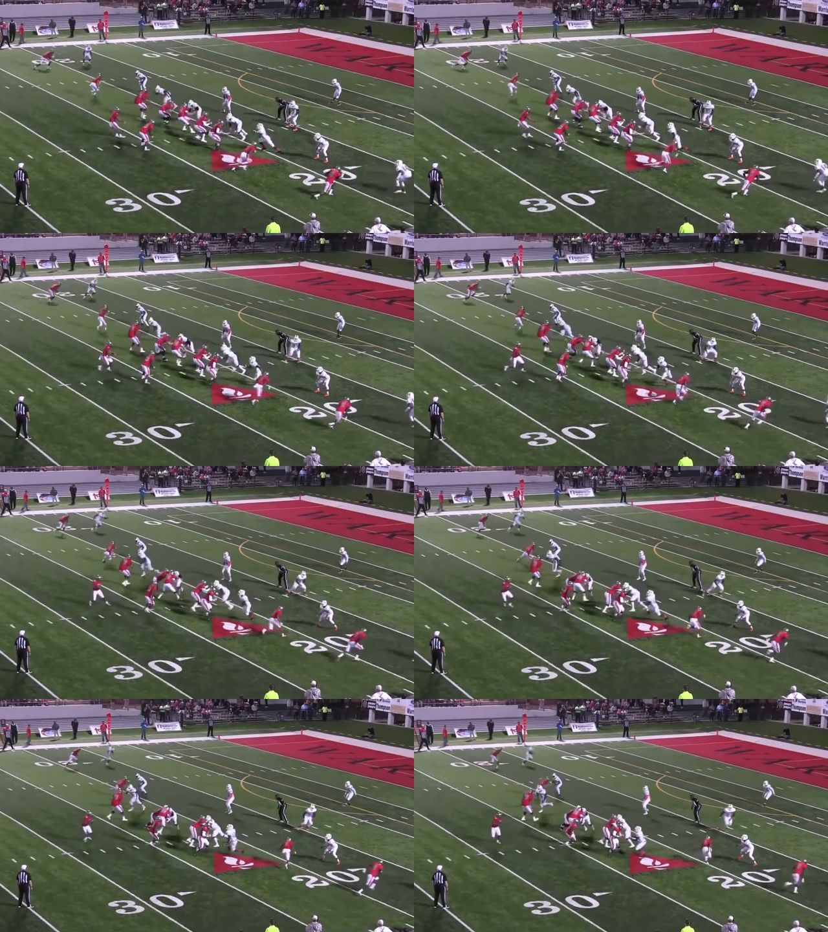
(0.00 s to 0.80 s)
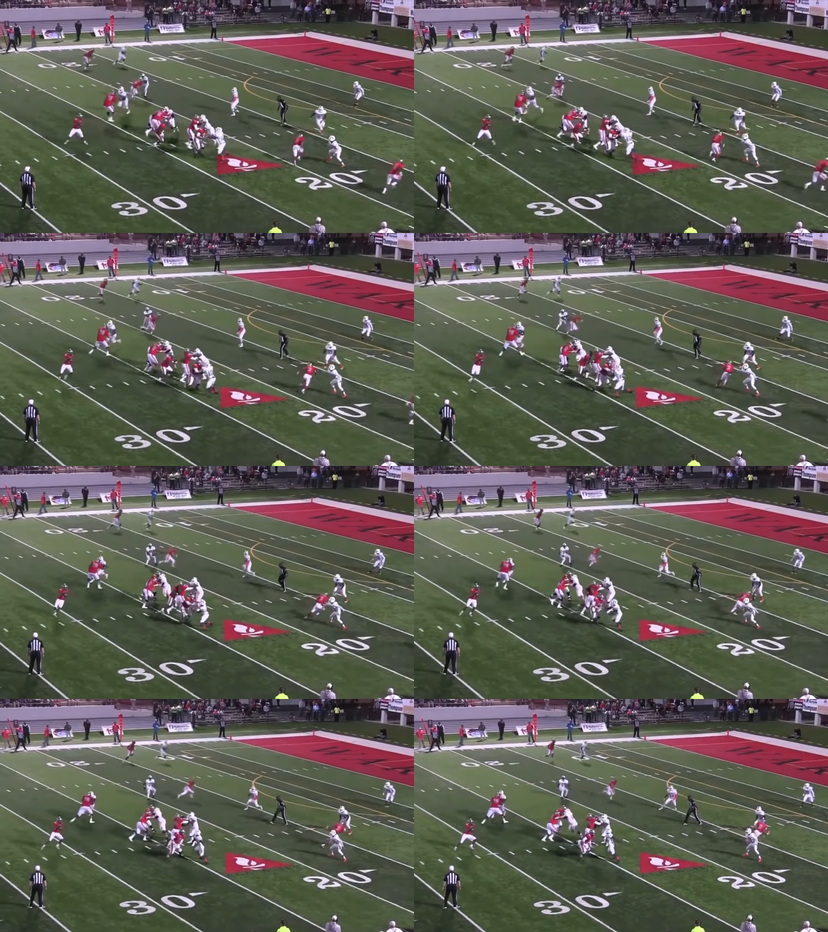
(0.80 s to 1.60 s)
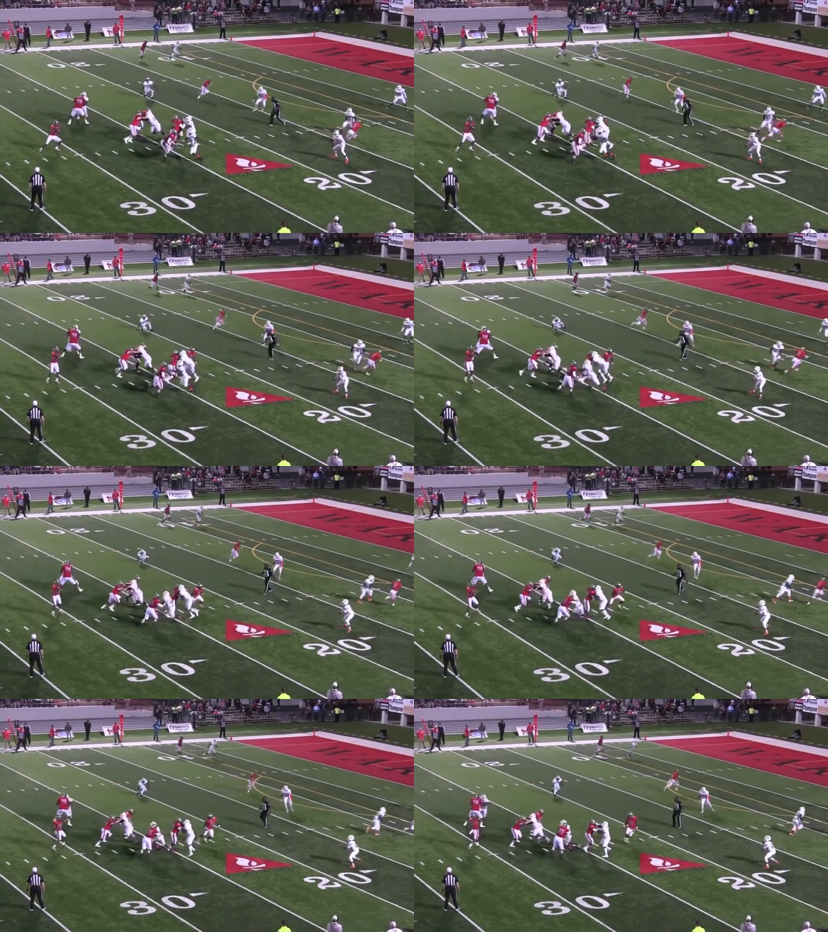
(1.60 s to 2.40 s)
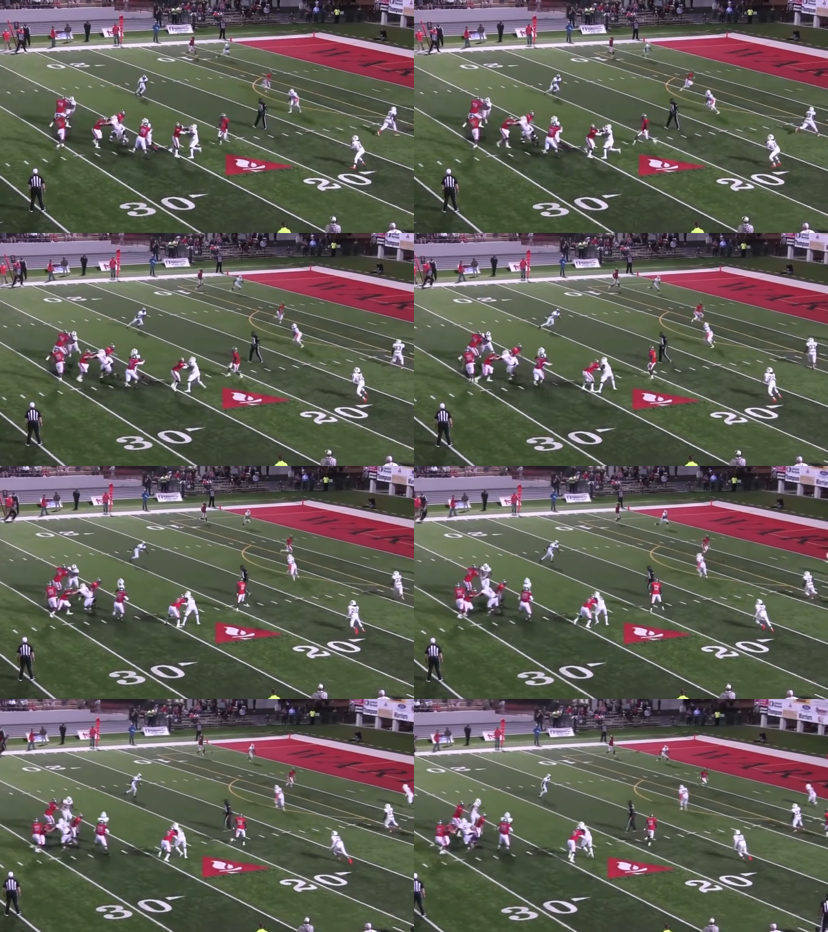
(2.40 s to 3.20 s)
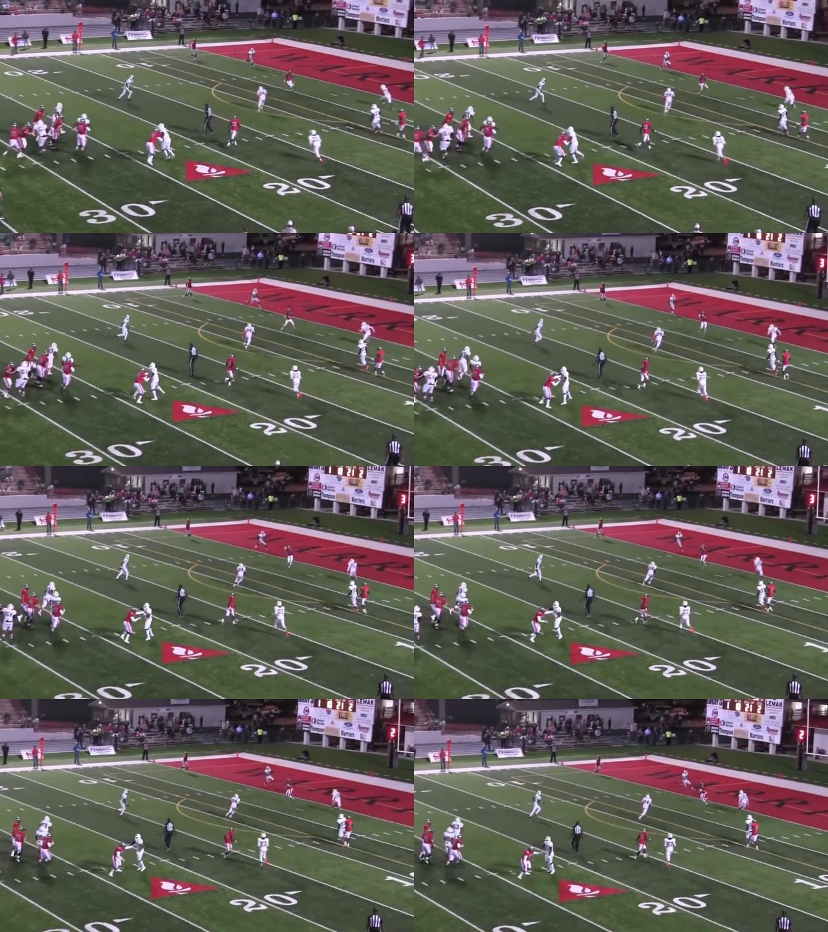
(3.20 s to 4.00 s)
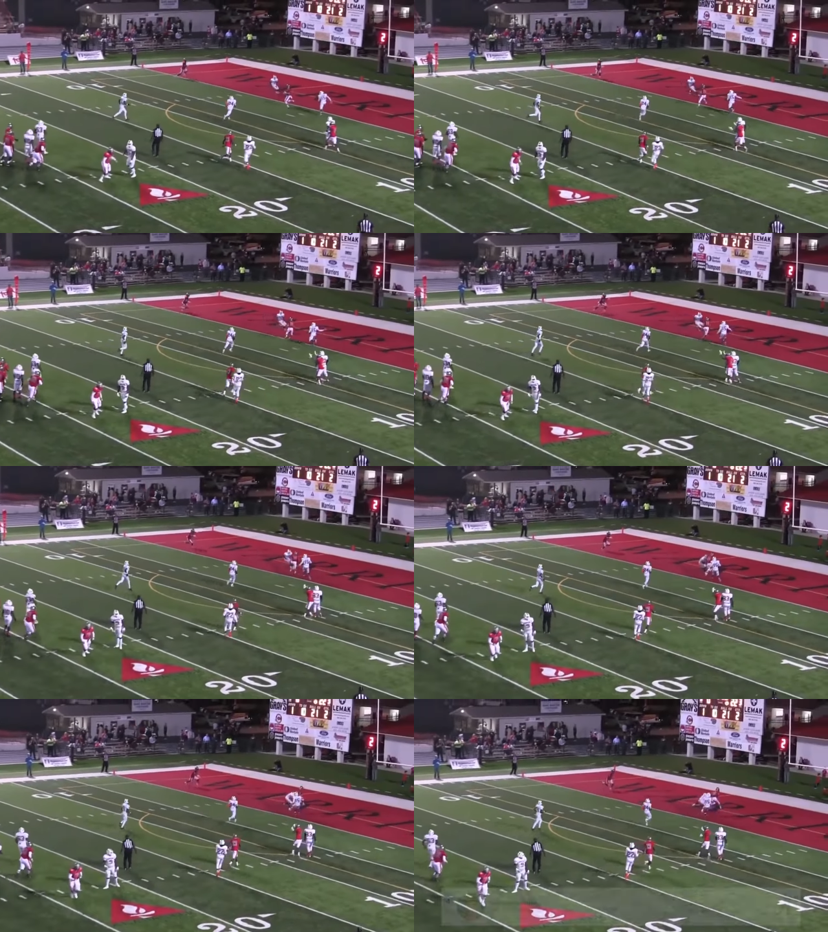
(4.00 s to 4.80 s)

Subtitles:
(no speaker visible)